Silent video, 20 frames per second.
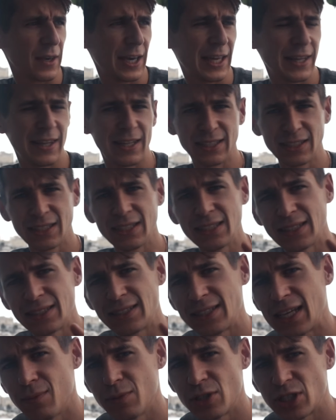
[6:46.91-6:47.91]
And this is the
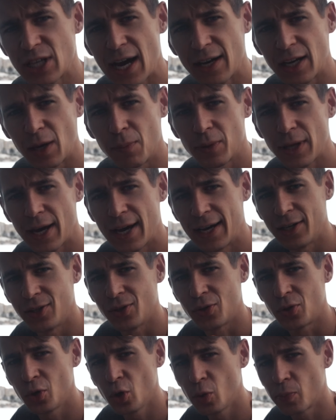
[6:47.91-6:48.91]
same shot
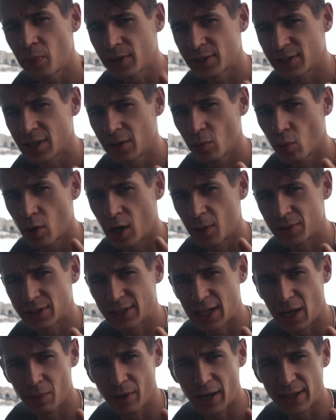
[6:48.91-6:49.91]
applying 2% warp
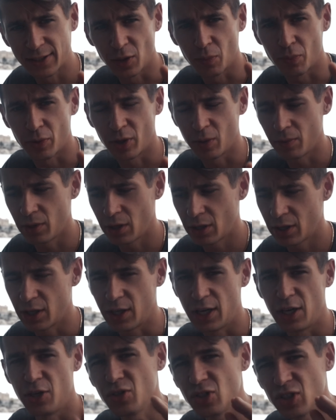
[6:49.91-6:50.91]
stabilize in Premiere.
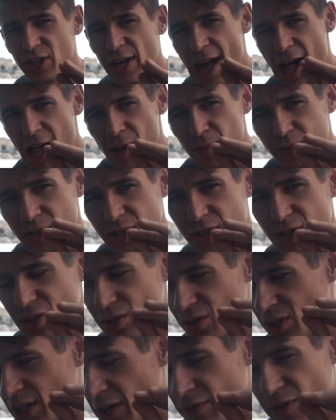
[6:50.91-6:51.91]
It usually helps
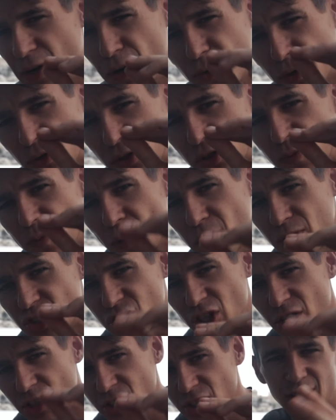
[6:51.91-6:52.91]
to get rid of those small
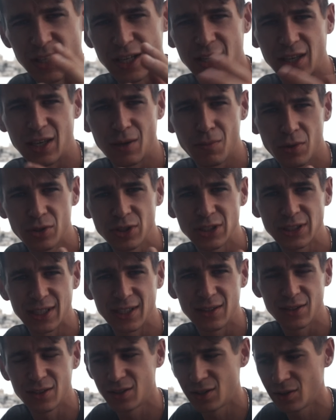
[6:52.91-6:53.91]
jitters that gimbals
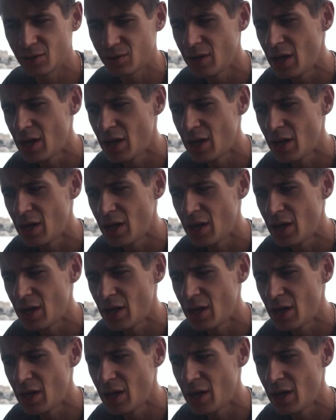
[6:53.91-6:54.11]
tend to do.